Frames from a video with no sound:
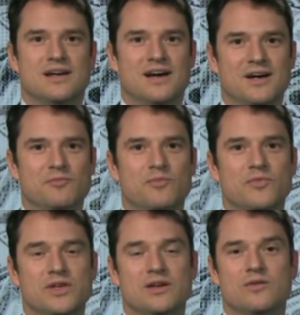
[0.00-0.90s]

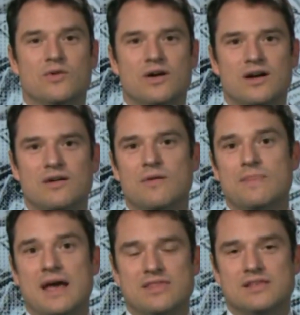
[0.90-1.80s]

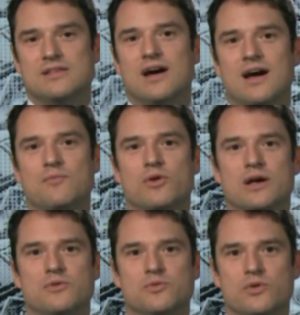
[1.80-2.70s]
At the time, what
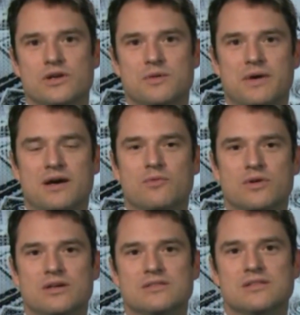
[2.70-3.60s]
I was worried about
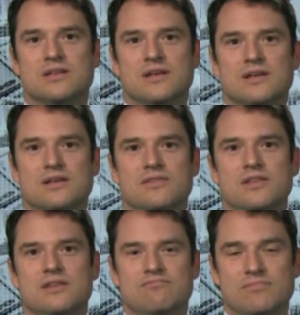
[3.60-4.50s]
was
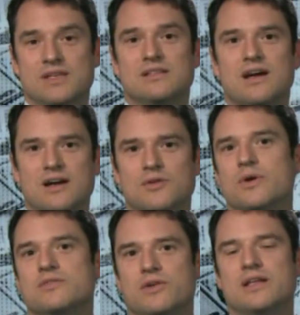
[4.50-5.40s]
the entire
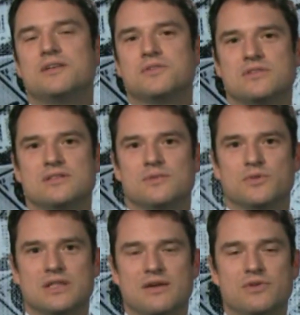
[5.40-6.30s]
U.S. financial system
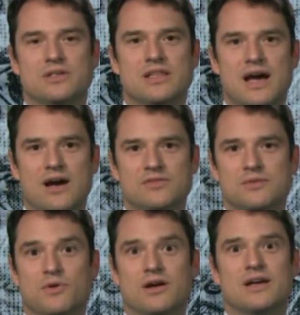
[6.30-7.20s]
was levered to the
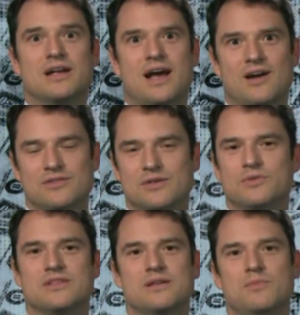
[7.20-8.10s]
housing market. Housing
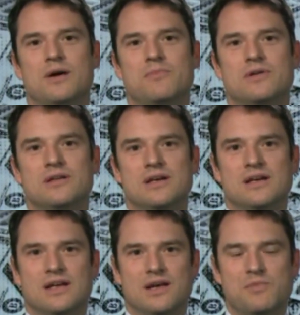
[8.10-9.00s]
was in a bubble,
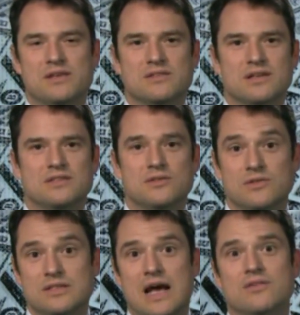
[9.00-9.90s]
and basically as soon
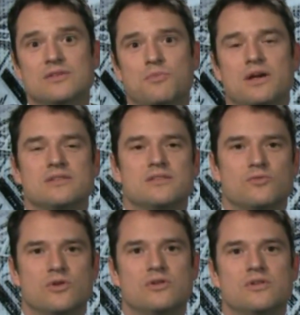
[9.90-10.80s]
as housing prices
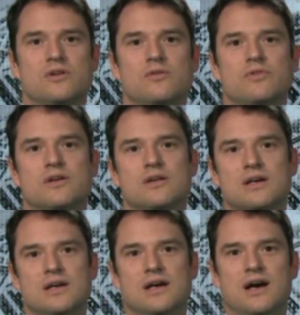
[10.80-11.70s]
rolled over,
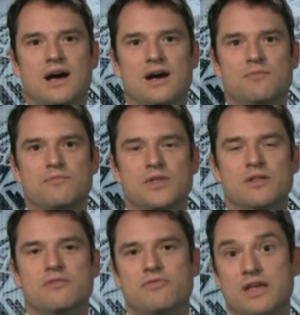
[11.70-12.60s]

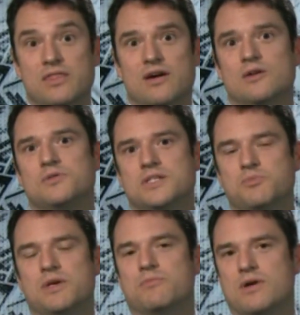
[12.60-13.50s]
the Fed thought it would just
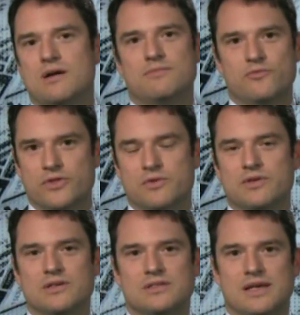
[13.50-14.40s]
be a problem for the
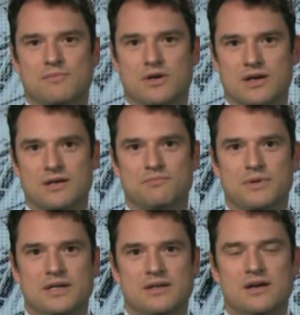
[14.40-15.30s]
real estate market,
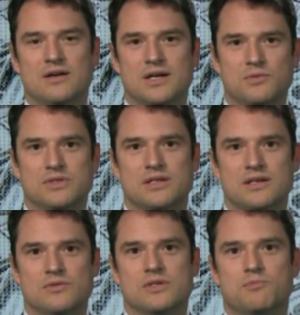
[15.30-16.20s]
but no, it
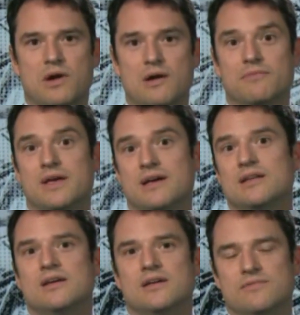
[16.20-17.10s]
was a problem
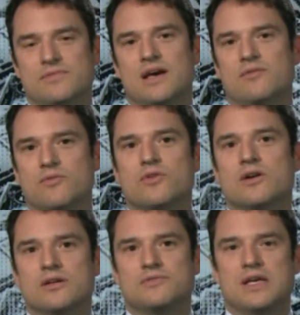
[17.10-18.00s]
that
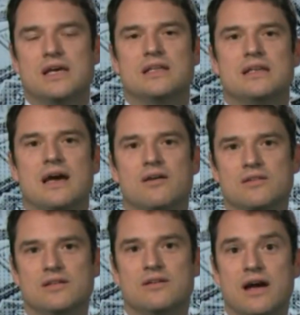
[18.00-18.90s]
could have taken
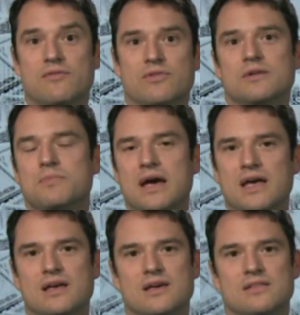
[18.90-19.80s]
down every
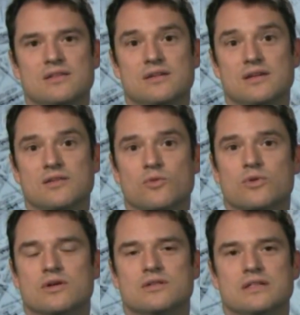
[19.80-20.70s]
bank in the
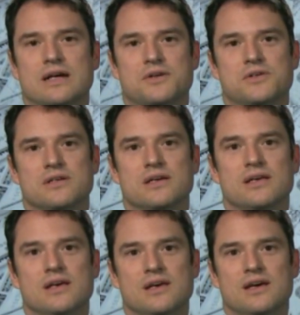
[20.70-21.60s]
world, actually.
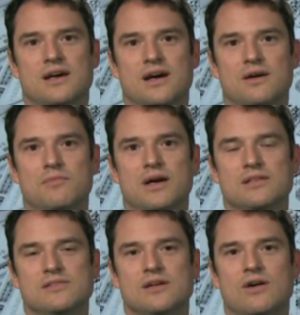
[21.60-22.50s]

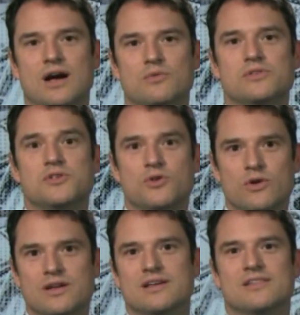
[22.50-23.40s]
And so I was
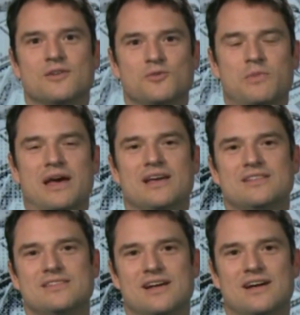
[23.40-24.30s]
shorting those
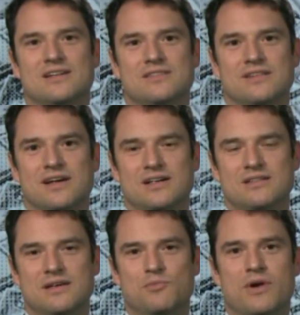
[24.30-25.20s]
bank stocks
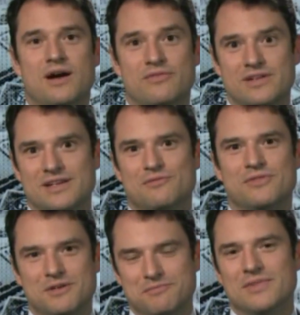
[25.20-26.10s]
and profiting
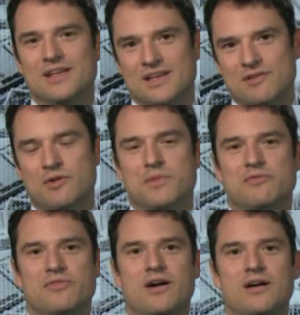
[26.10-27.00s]
from the
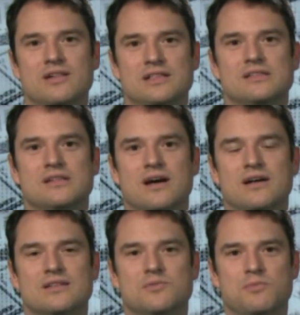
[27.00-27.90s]
fall in
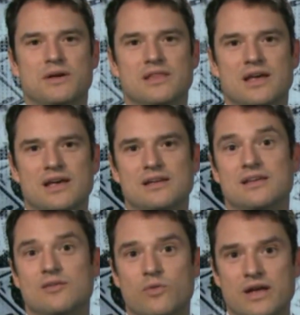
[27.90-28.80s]
stocks. But then
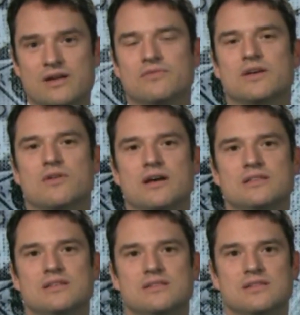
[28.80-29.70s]
in the wake of the
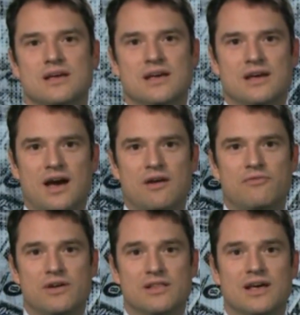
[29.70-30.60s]
crisis, I
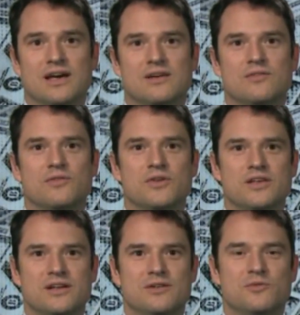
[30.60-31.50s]
felt like,
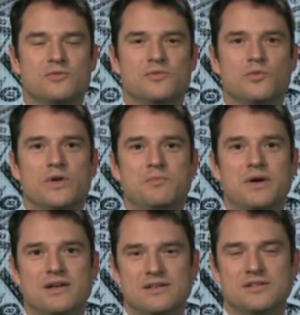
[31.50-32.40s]
we
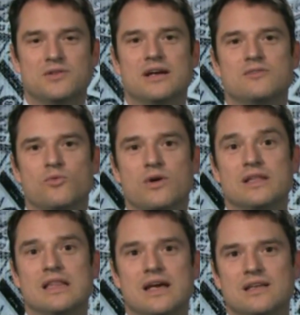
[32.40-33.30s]
better address
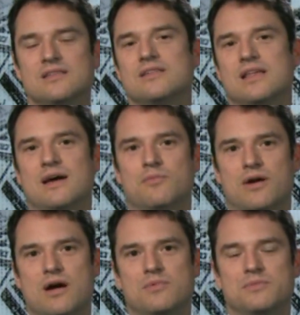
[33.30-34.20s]
what led to that
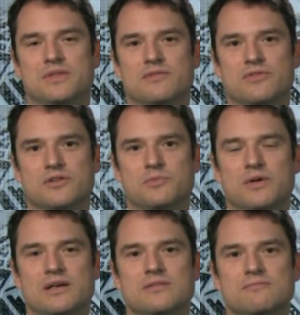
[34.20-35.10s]
problem in the first place.